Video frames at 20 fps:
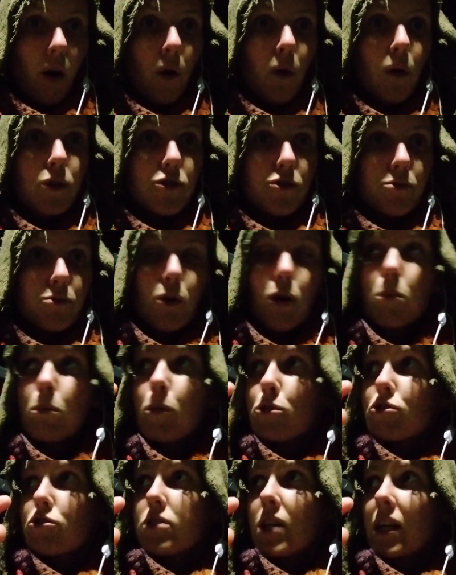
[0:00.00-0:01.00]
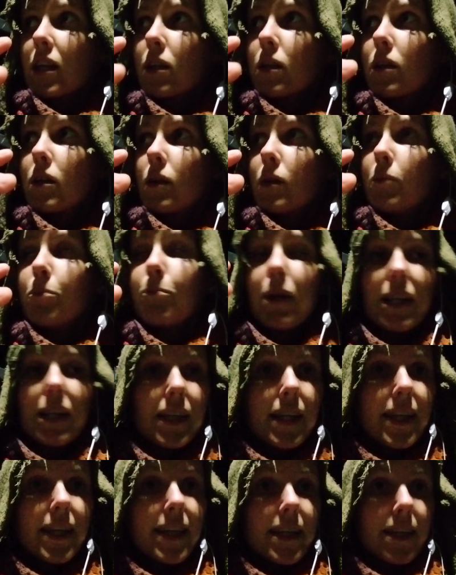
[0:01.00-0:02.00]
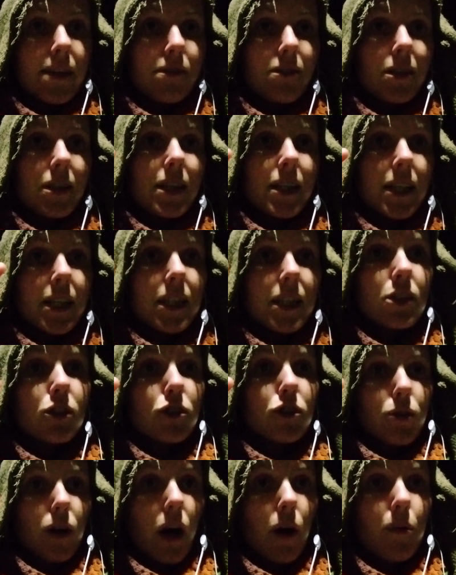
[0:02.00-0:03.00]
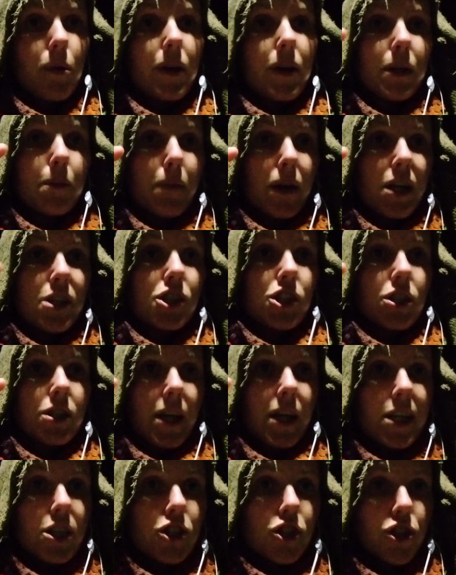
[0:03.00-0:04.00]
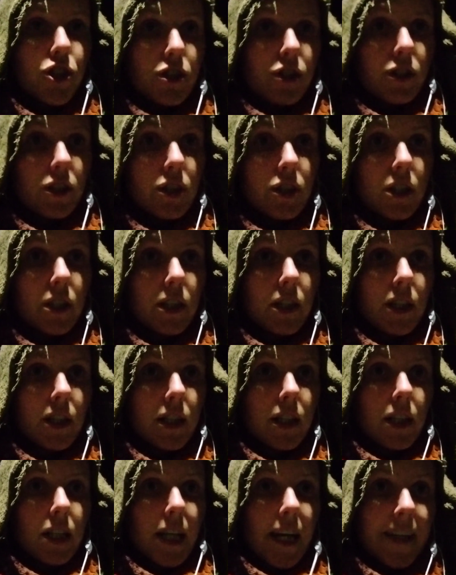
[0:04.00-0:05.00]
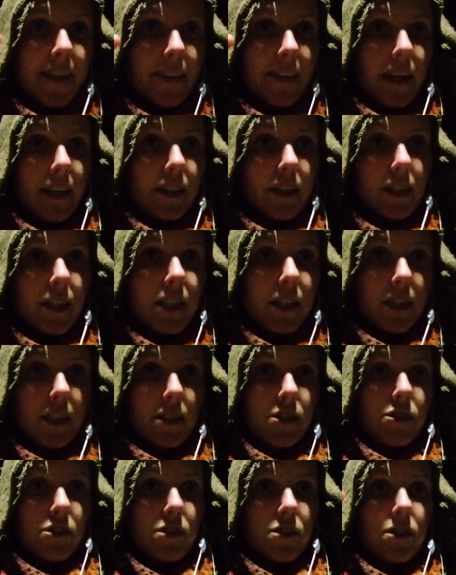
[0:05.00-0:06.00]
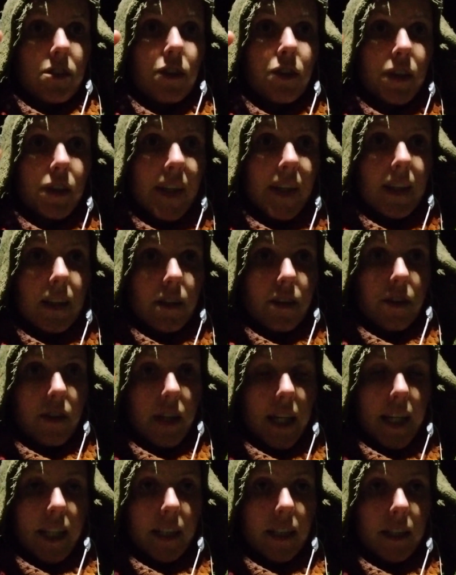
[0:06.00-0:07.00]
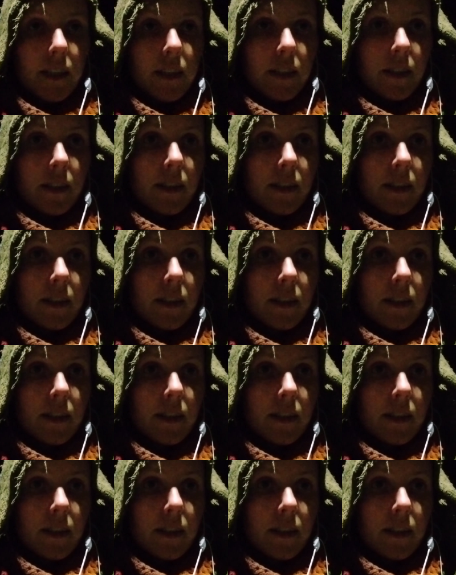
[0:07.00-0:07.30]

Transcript: almost like believe into our imagination, and that is real thing,